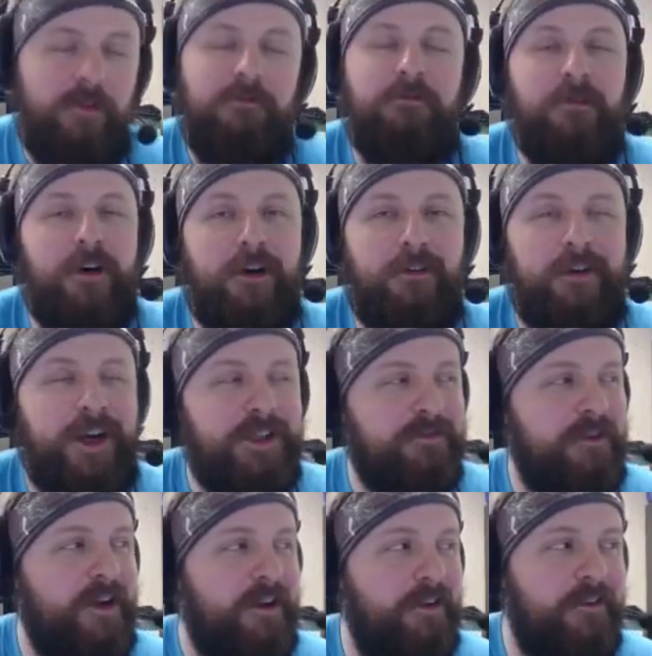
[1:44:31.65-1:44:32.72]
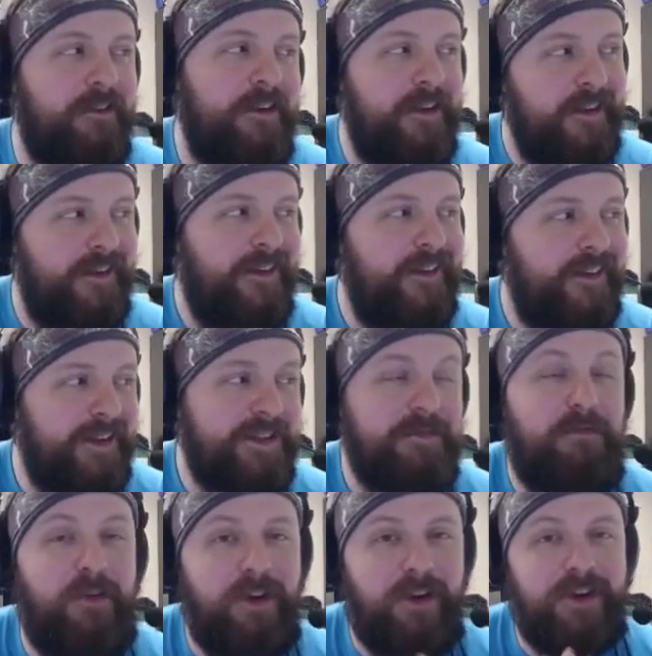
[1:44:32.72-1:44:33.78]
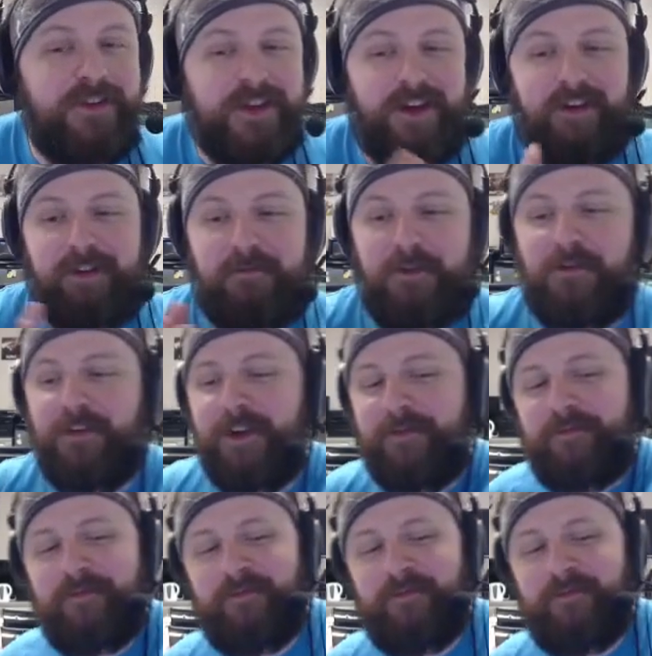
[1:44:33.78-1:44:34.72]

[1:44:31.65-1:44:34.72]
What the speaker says: Whoa, Rage Rhino. It's a pretty good sounding movie.